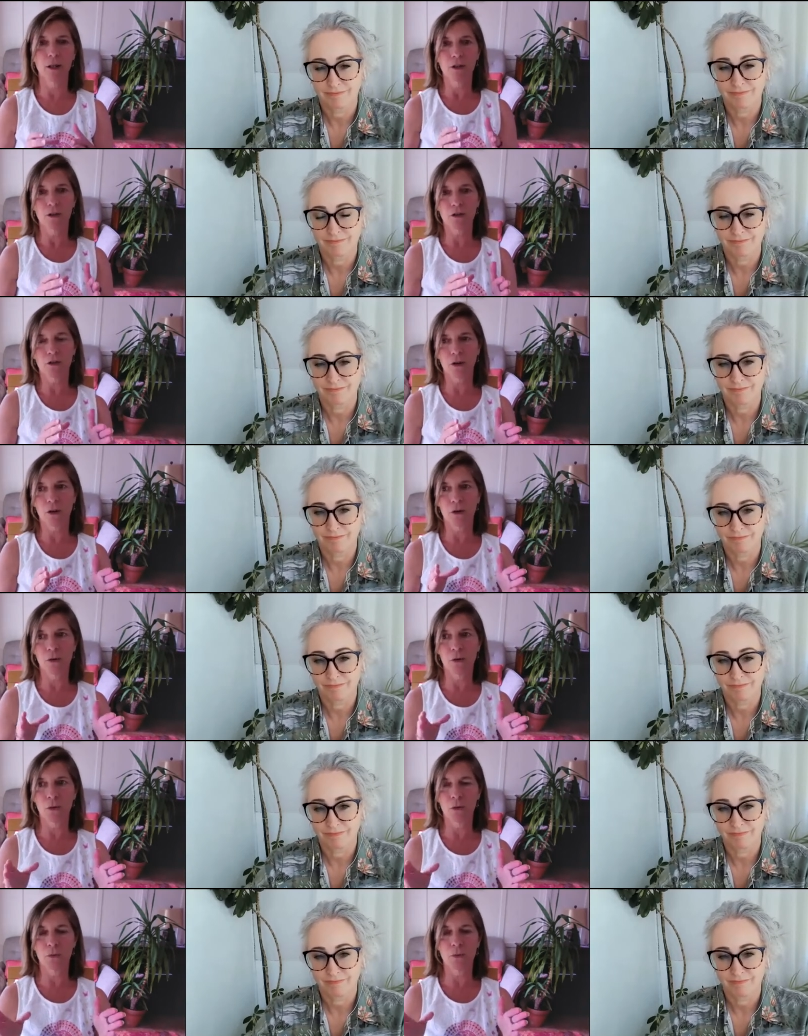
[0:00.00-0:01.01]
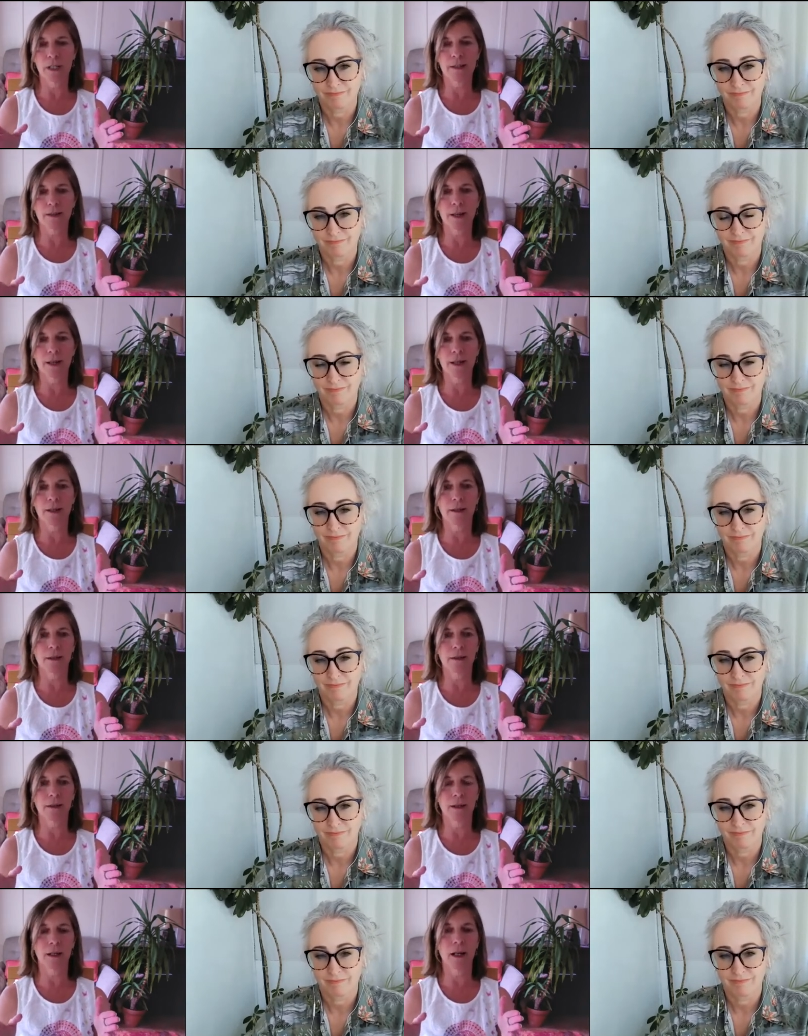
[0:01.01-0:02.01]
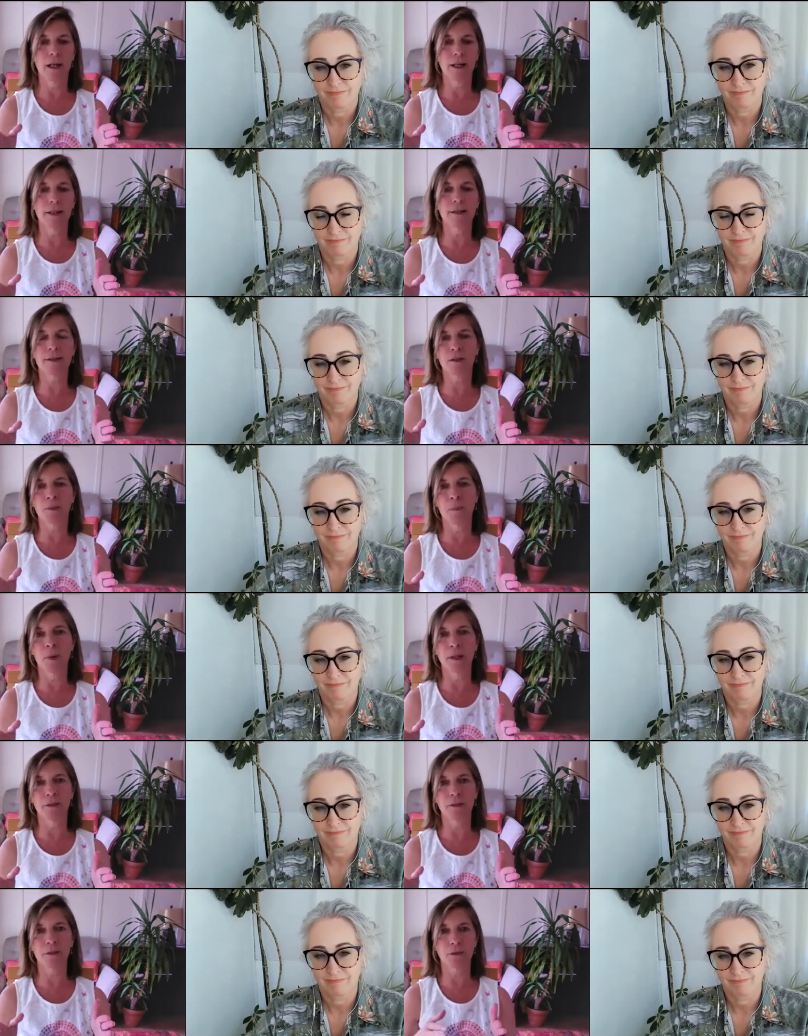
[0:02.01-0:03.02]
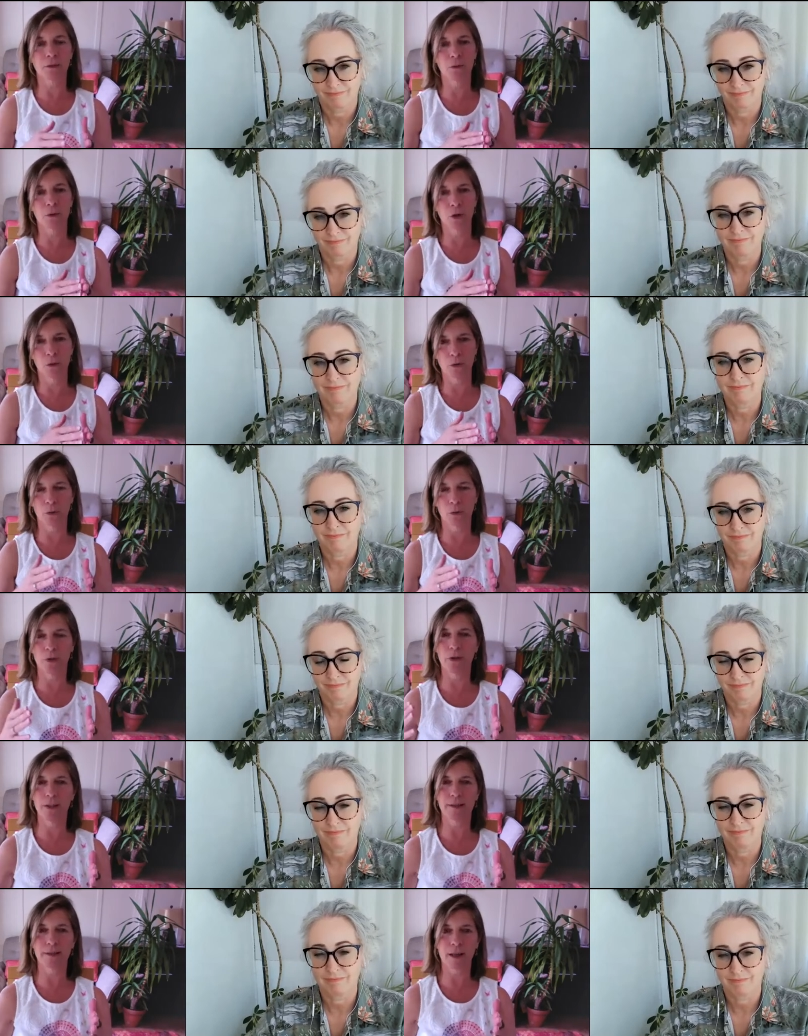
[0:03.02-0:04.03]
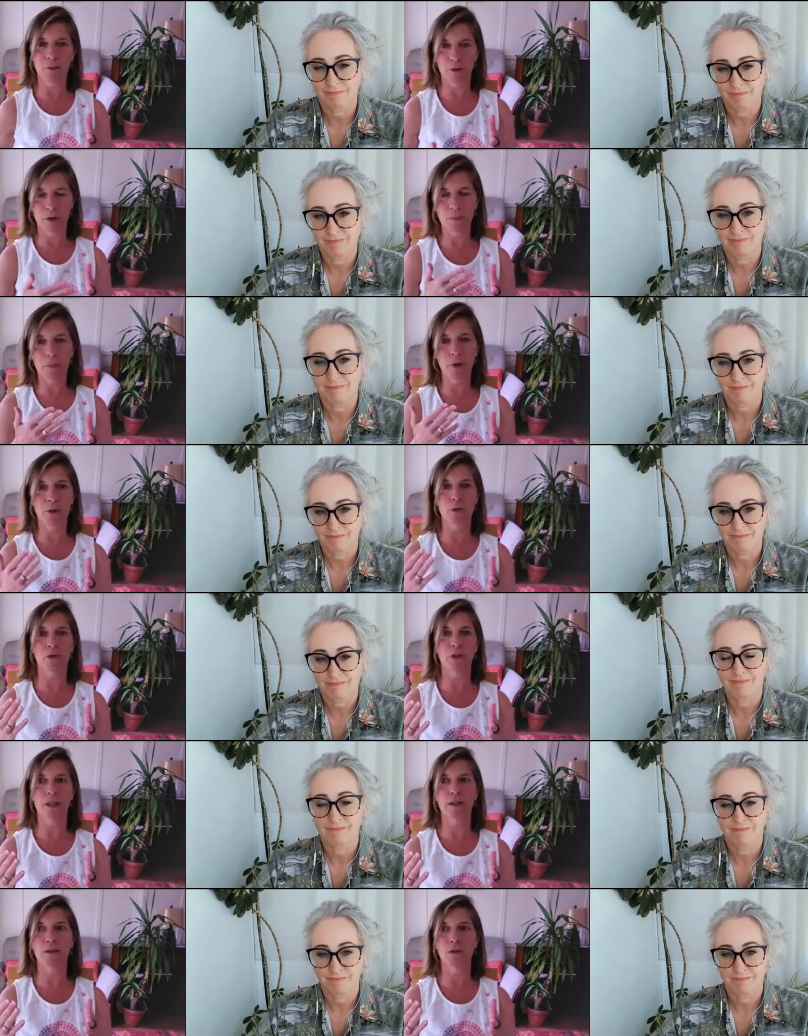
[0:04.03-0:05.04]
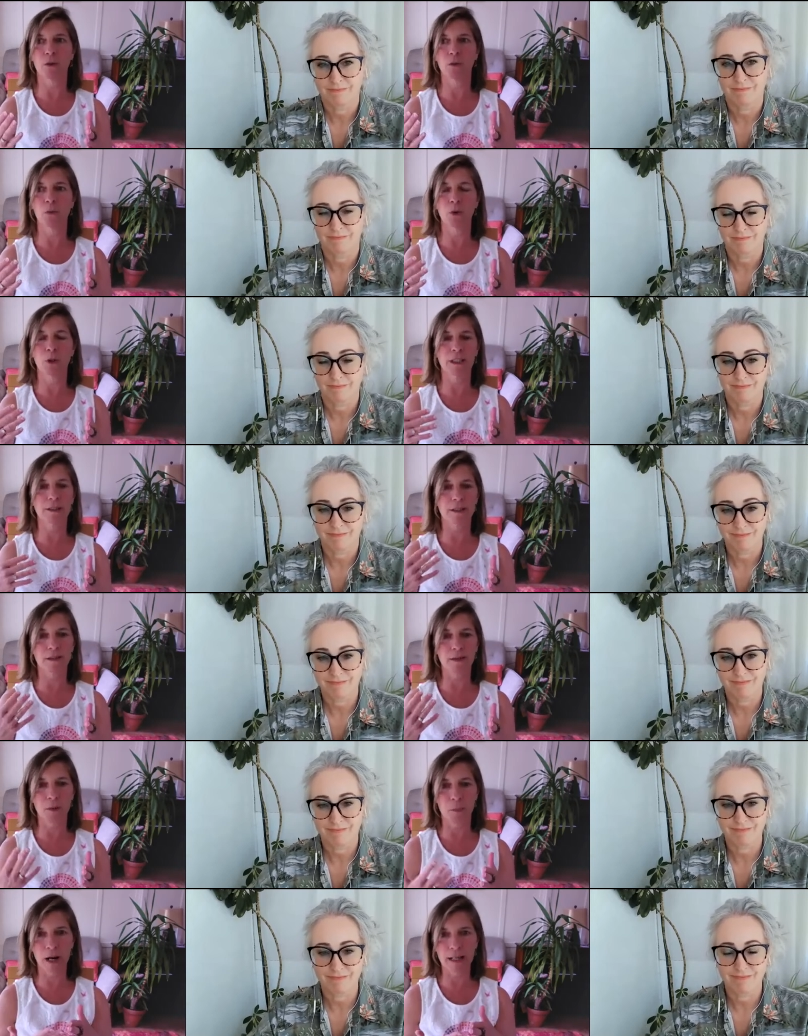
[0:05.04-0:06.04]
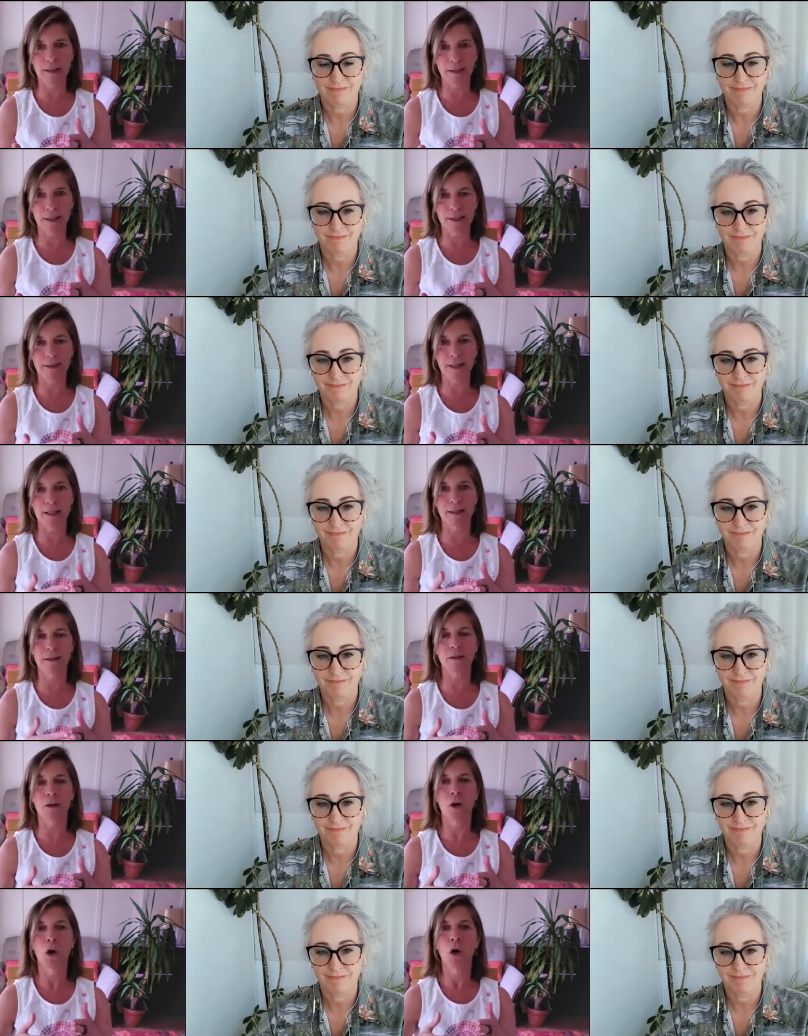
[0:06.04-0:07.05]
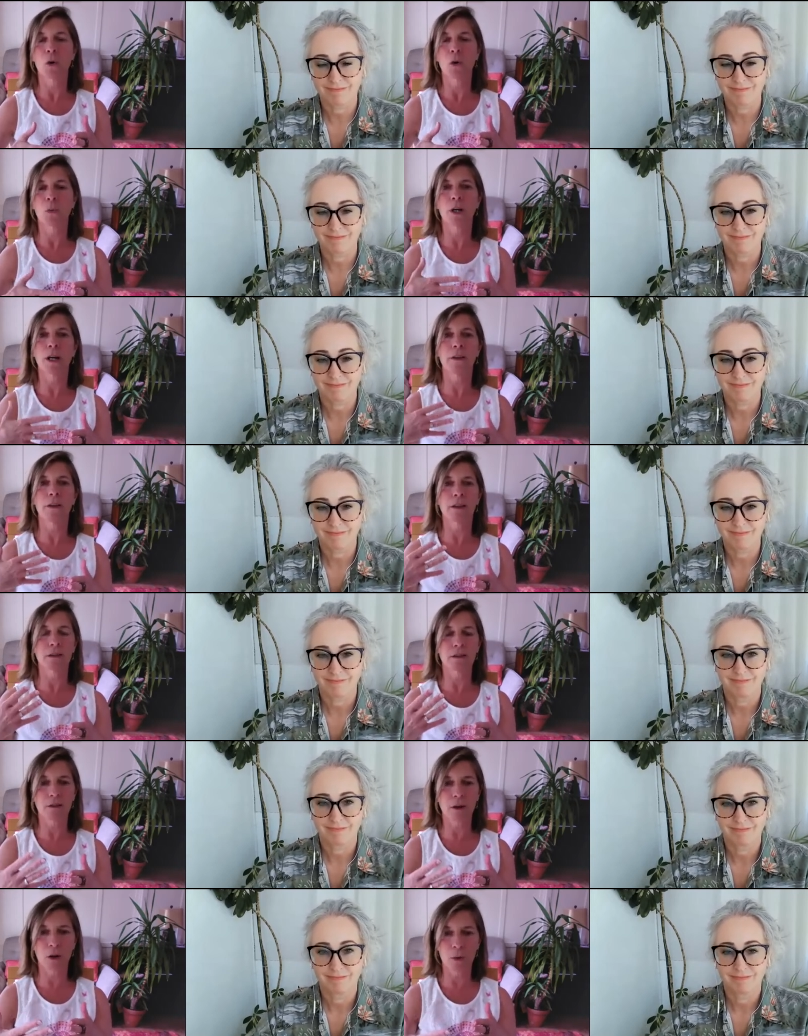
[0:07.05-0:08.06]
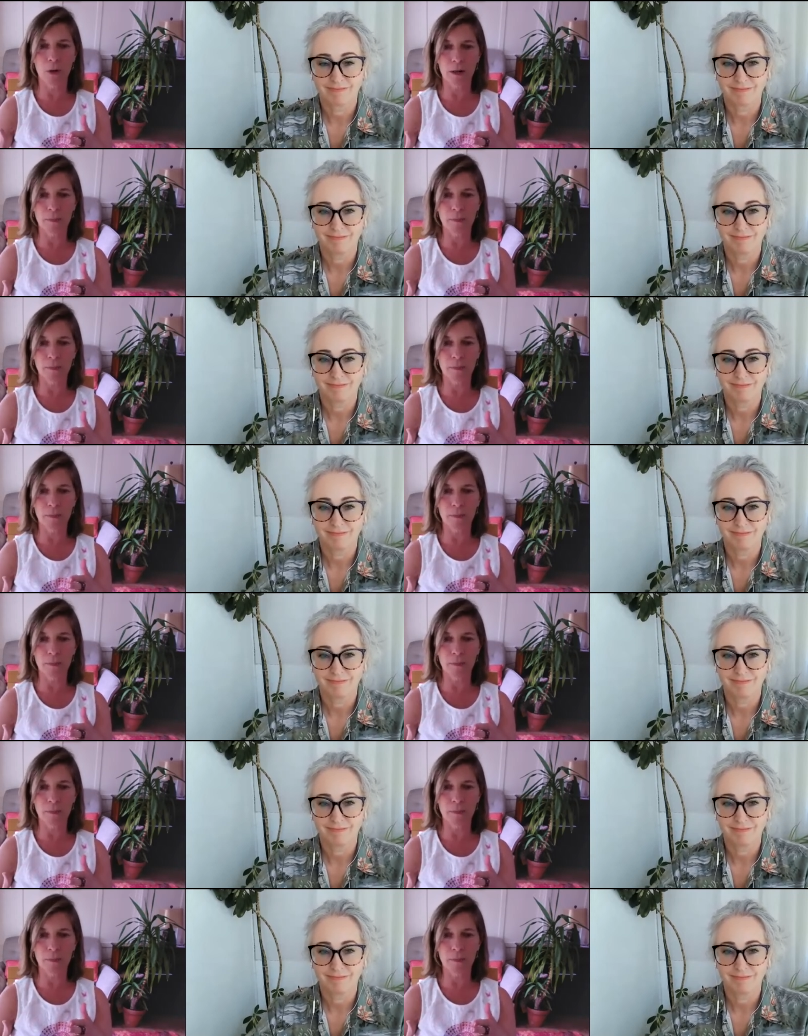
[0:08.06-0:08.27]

Speaker 1: So we take at least a month to go through the discovery process of what it is the brand essence, what are the soul